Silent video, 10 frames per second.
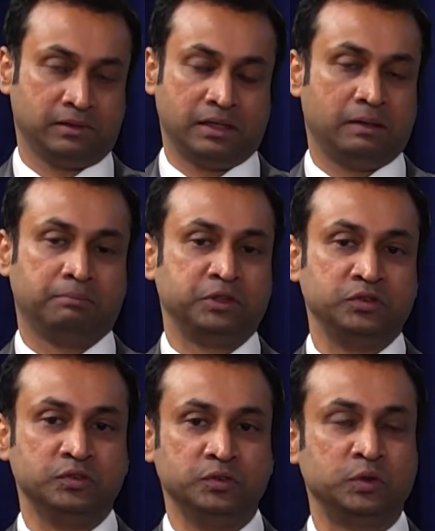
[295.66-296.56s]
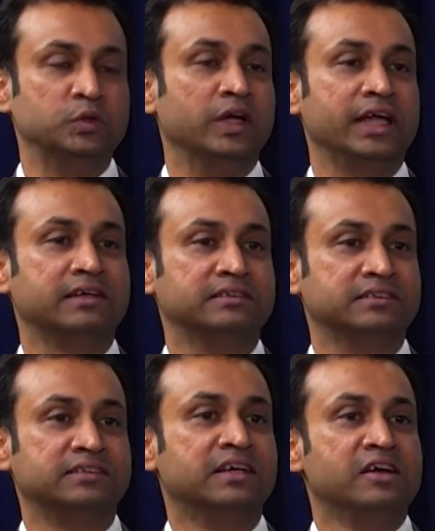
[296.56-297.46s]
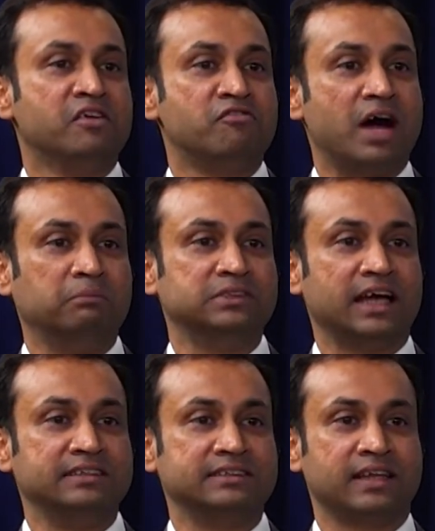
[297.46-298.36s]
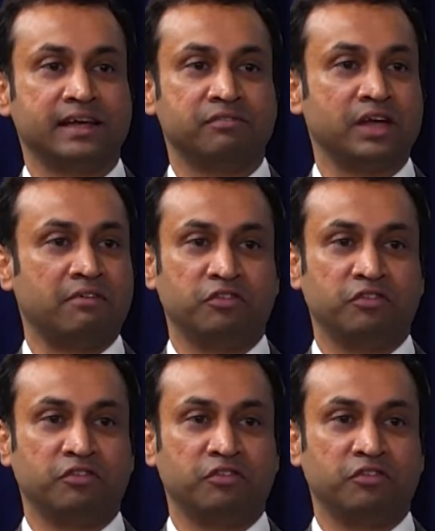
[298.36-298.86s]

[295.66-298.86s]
up to 2-acre farm sizes, like if you have